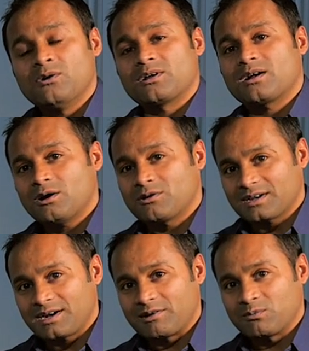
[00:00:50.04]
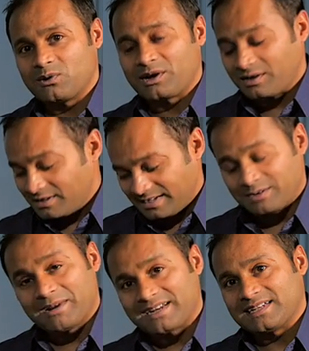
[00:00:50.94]
on a current carrying wire in
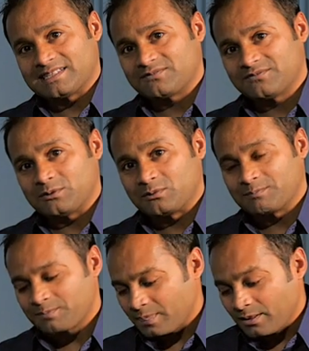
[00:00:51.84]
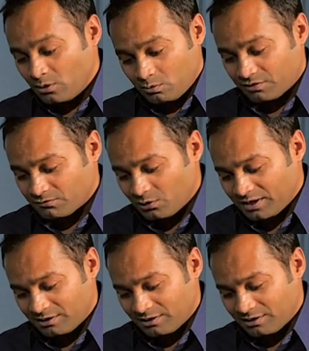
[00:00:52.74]
a magnetic field. What I've got